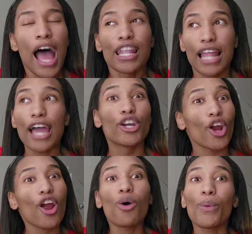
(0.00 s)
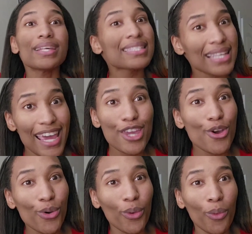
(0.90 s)
Like, girl, we see
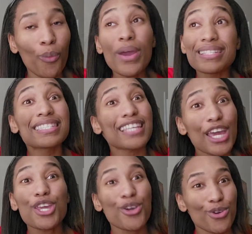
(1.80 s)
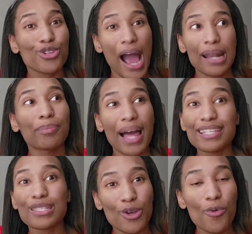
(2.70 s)
you. We see you trying to play
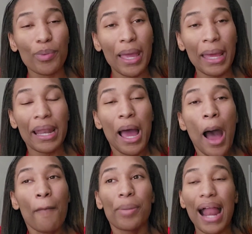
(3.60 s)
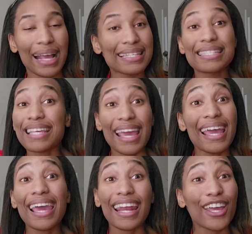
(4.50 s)
stupid, but I can see
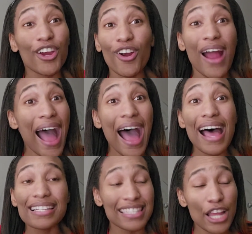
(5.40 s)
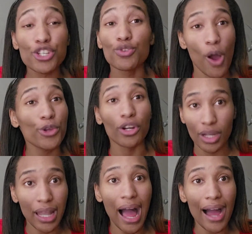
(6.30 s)
it in your eyes that you know you're
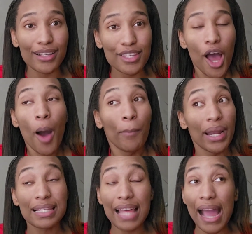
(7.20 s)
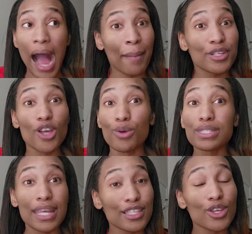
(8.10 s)
clocked. But it's like I'm just gonna
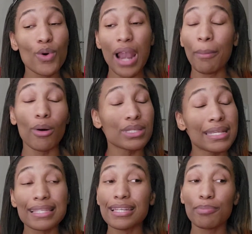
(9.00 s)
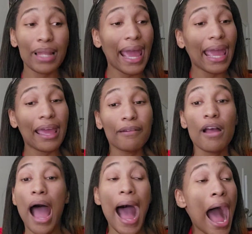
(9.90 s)
stick to it. I'm gonna stick to the plan.
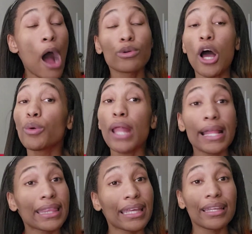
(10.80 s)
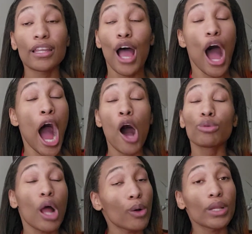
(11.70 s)
I don't know nothing. I don't
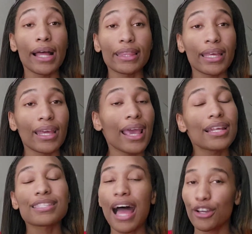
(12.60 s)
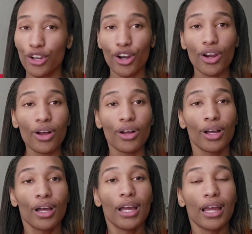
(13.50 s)
know nothing. And it's like, girl,
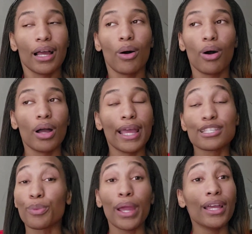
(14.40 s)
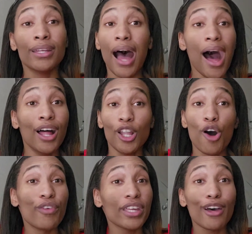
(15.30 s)
is written all
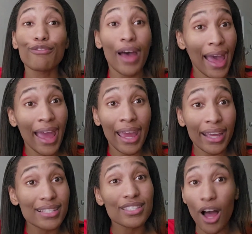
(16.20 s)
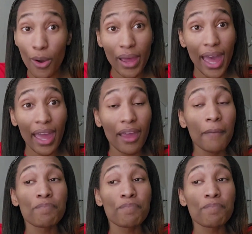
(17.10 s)
over your face. Okay.